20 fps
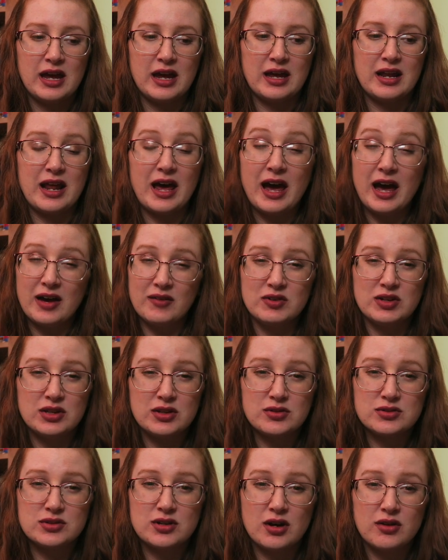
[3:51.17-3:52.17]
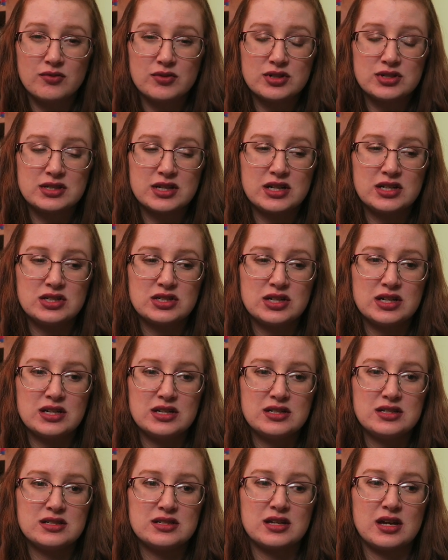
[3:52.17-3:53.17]
and having those
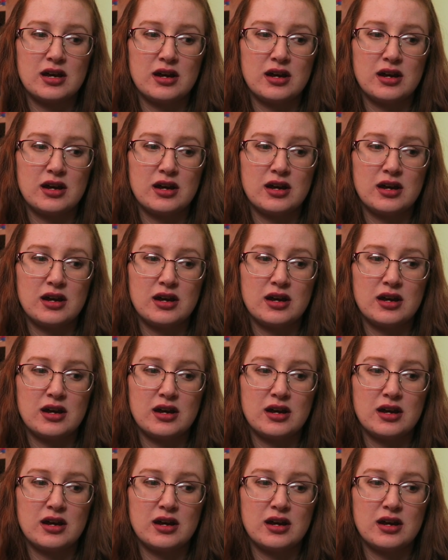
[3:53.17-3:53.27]
conversations.